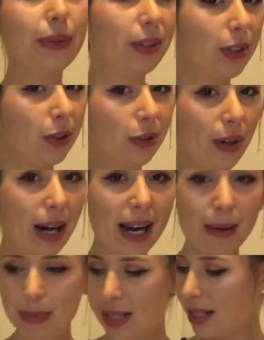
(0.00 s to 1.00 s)

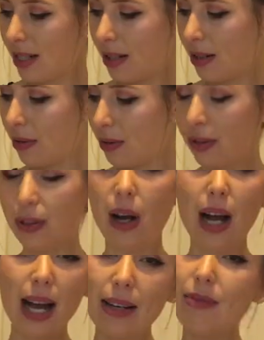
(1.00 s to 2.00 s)
stripes
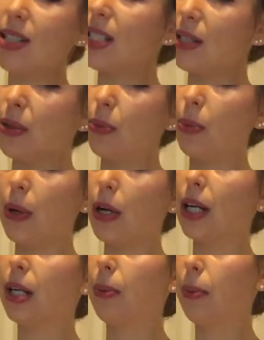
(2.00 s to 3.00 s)
kind of still
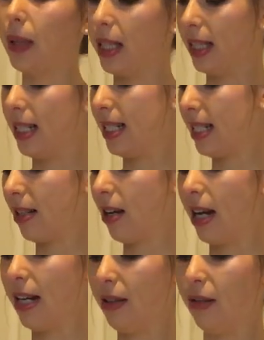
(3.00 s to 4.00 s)
work with this
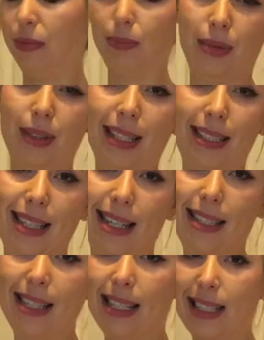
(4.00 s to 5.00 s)
kind of print. I
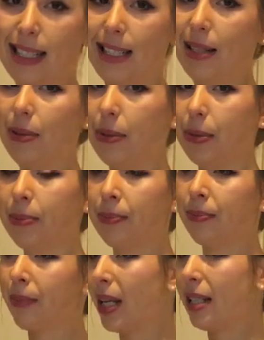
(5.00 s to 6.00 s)
think it still
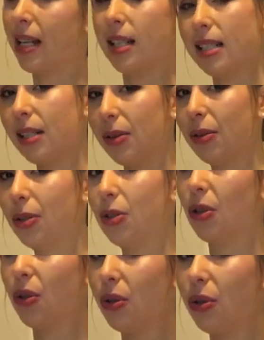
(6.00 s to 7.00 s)
doesn't look
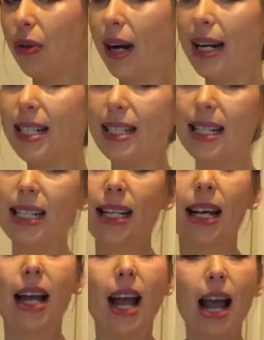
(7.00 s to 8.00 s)
too crazy.
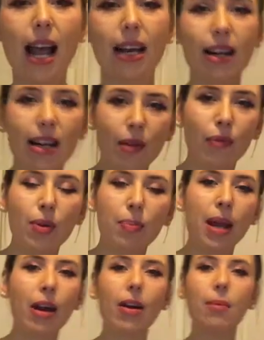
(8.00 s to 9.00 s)
And then if you
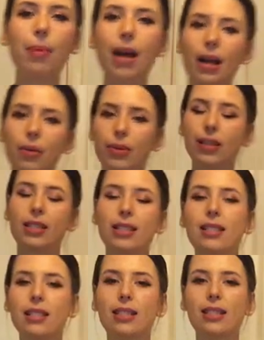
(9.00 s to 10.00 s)
pair it back with
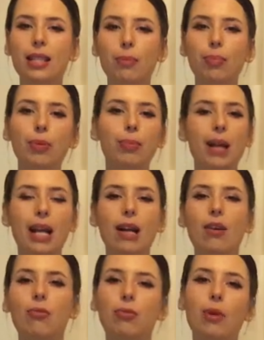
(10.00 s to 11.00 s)
just a simple pair
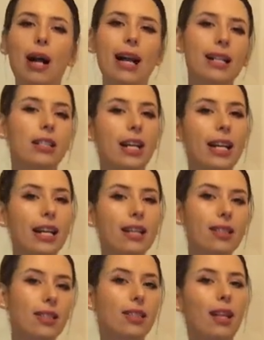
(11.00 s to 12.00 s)
of white
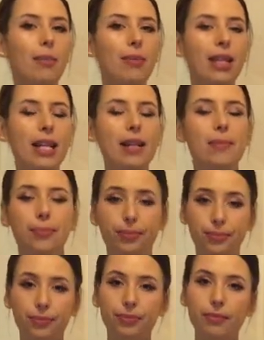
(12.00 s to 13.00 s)
jeans or something,
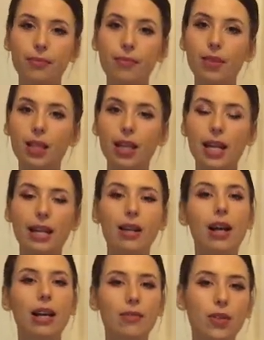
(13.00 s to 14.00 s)
it
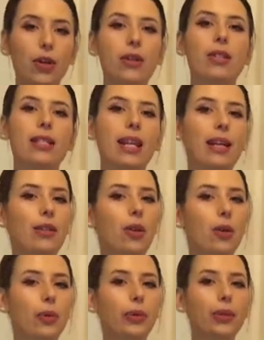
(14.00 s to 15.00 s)
kind of tones down the whole